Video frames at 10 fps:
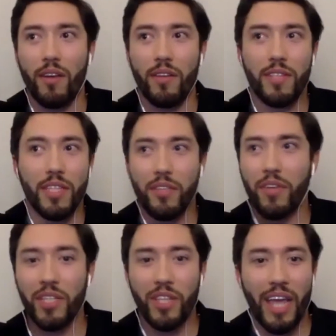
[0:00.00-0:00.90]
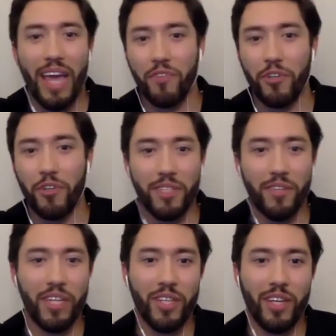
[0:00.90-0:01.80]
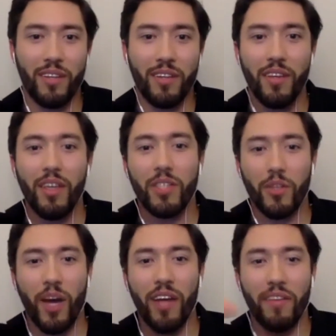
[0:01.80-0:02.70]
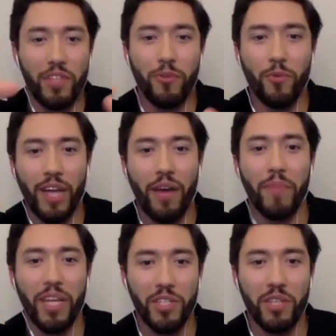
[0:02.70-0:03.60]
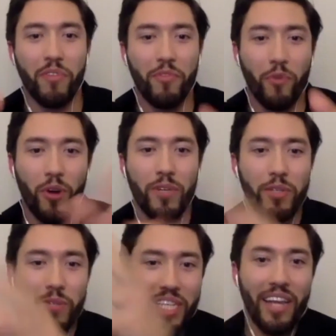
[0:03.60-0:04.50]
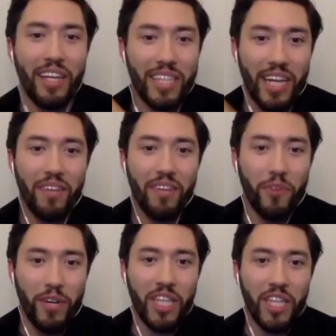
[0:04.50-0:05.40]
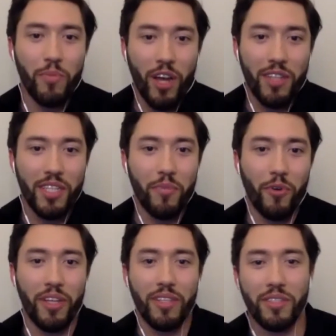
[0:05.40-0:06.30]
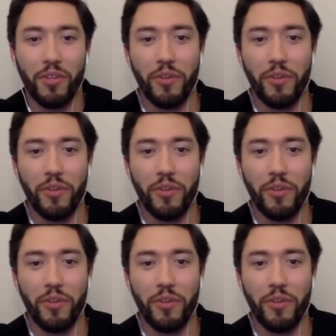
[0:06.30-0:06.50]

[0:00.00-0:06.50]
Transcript: distillation, after distillation. So kind of do what I mentioned before, which was getting data for each process point so you